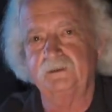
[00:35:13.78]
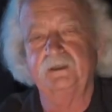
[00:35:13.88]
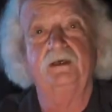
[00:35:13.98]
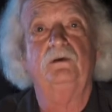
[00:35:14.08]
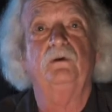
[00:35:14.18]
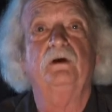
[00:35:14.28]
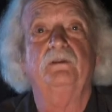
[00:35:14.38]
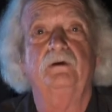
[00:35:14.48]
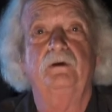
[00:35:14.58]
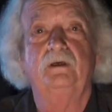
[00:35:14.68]
say to
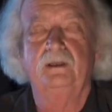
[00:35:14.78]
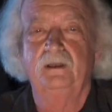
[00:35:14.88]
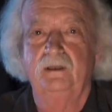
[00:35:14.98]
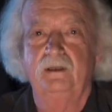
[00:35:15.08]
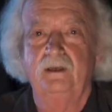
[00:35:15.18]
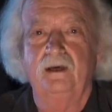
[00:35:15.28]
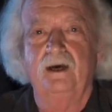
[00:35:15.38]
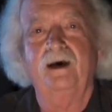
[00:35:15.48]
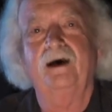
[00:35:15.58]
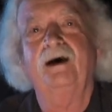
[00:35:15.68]
another,
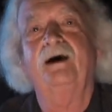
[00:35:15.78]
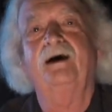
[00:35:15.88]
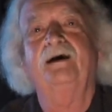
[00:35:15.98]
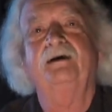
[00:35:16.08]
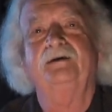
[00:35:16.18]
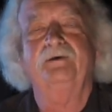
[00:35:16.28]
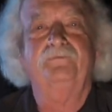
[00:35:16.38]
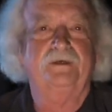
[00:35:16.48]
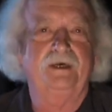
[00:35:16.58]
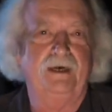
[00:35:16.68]
Ah,
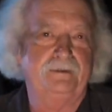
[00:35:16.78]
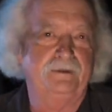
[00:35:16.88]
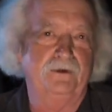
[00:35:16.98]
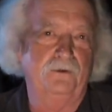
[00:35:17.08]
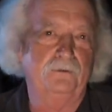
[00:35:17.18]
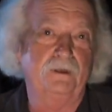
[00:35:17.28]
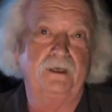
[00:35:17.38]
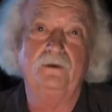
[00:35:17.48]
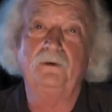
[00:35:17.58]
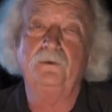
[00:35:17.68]
if Katy
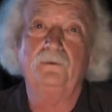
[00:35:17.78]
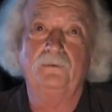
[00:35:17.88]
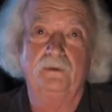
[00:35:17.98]
only knew!